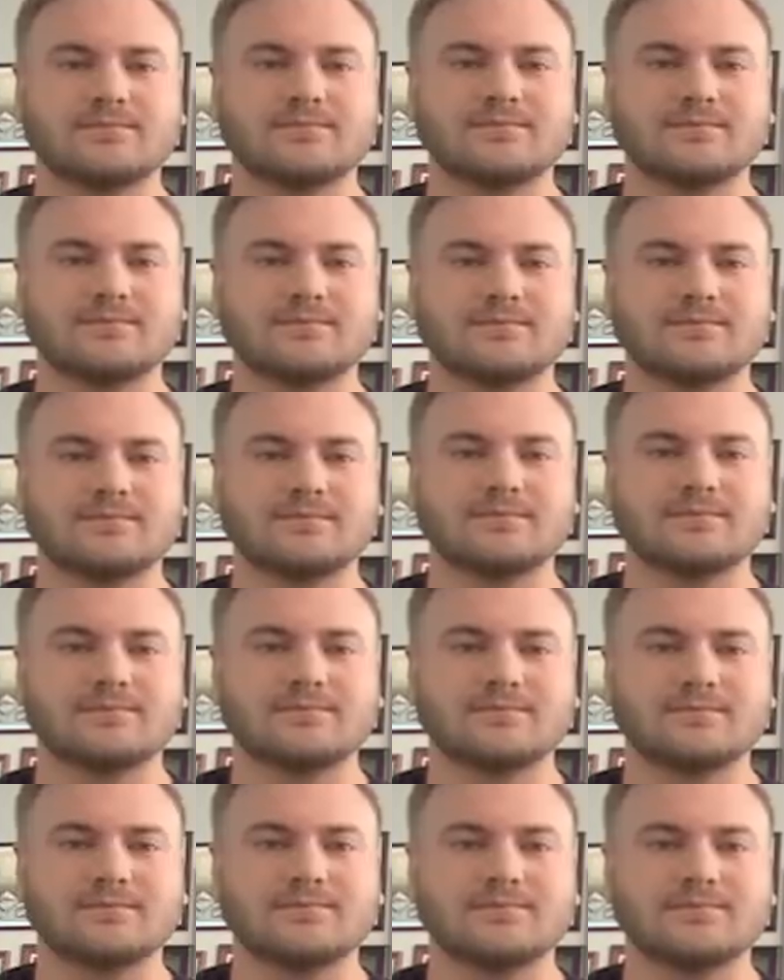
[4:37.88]

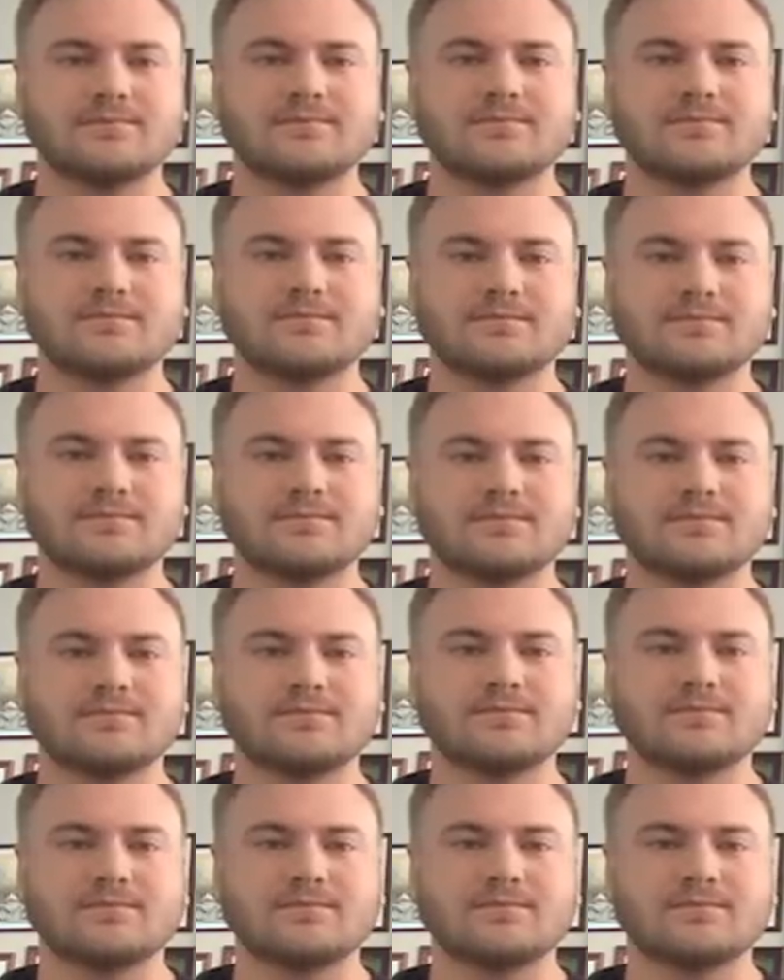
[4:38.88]

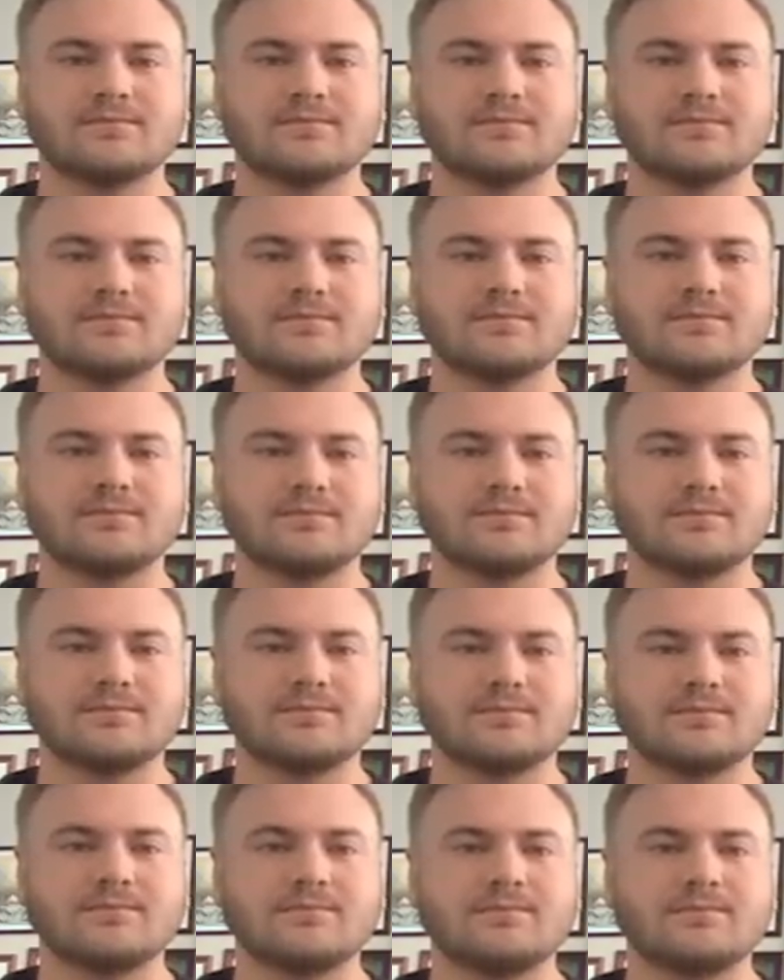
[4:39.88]

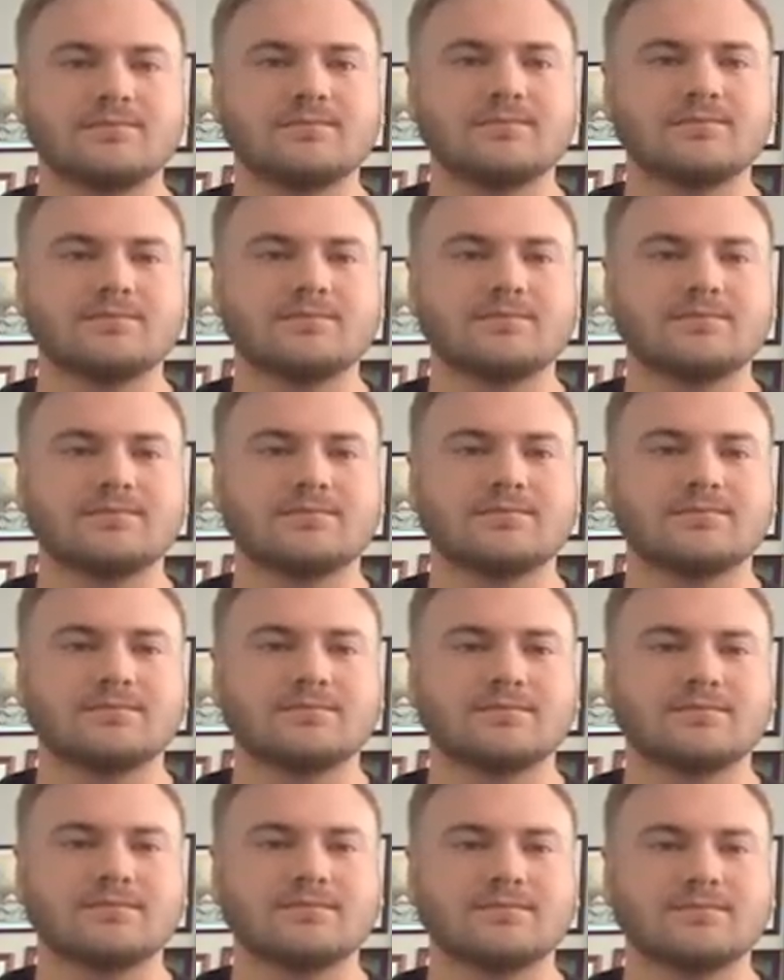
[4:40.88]

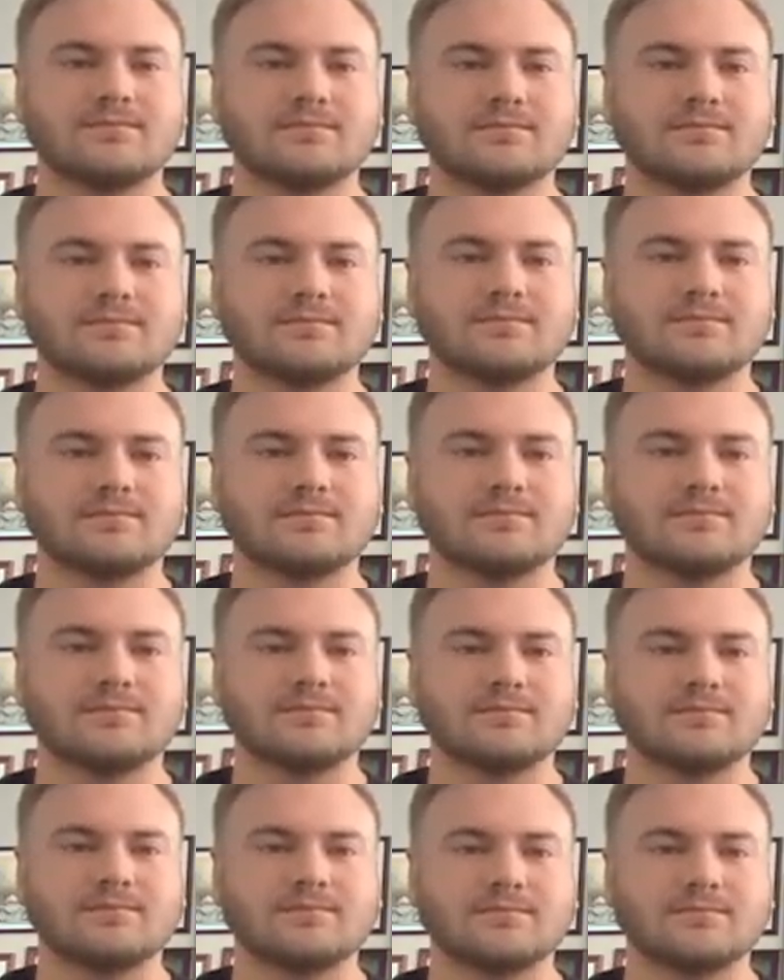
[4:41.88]

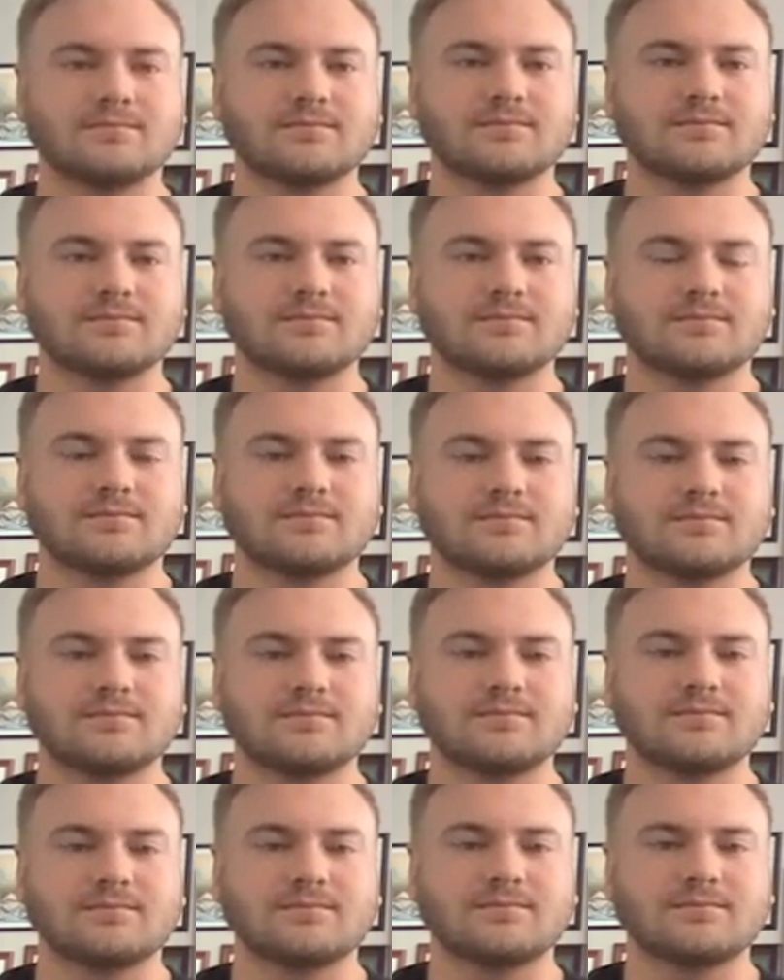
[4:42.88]

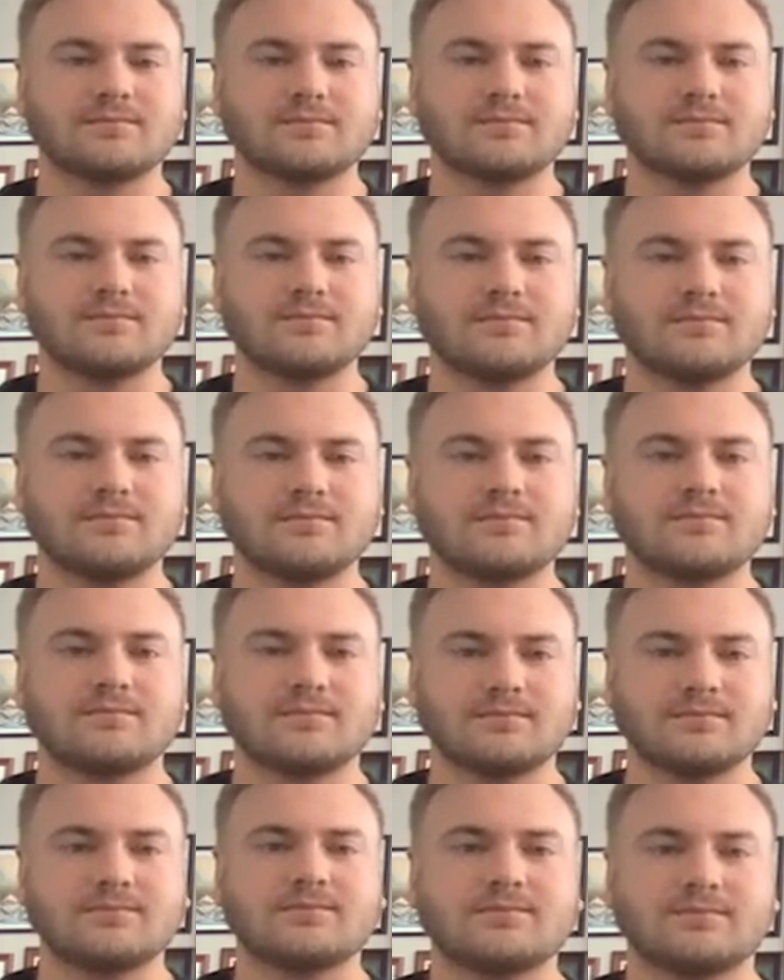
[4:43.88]

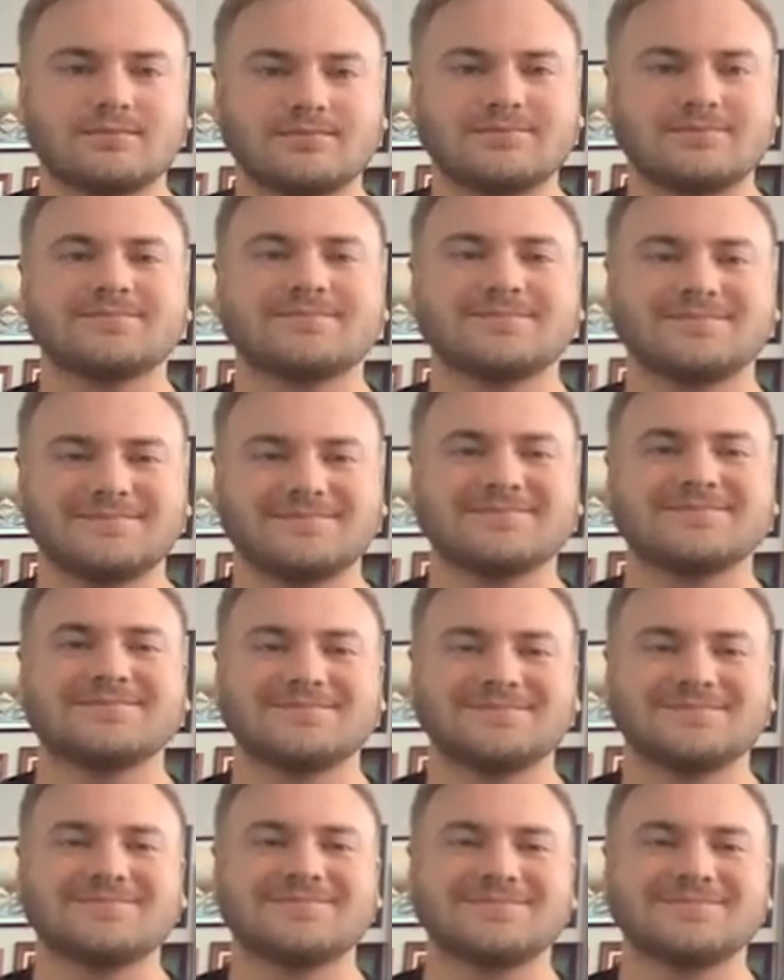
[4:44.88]
(not speaking)